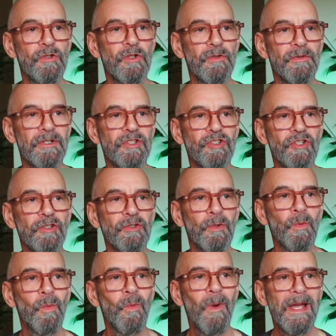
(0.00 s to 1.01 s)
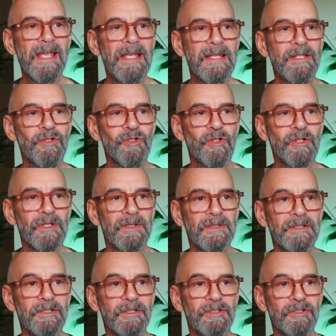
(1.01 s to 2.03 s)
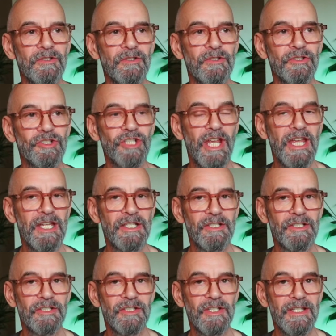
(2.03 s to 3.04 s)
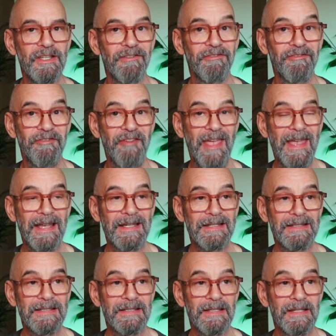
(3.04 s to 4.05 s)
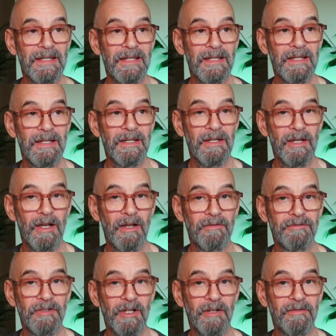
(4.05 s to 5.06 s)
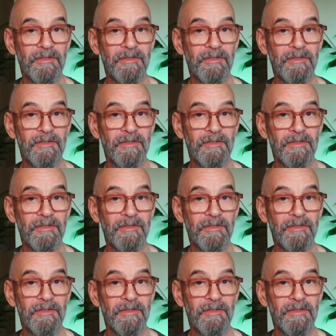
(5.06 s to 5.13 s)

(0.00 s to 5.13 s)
there are subtle ways you can change the effect of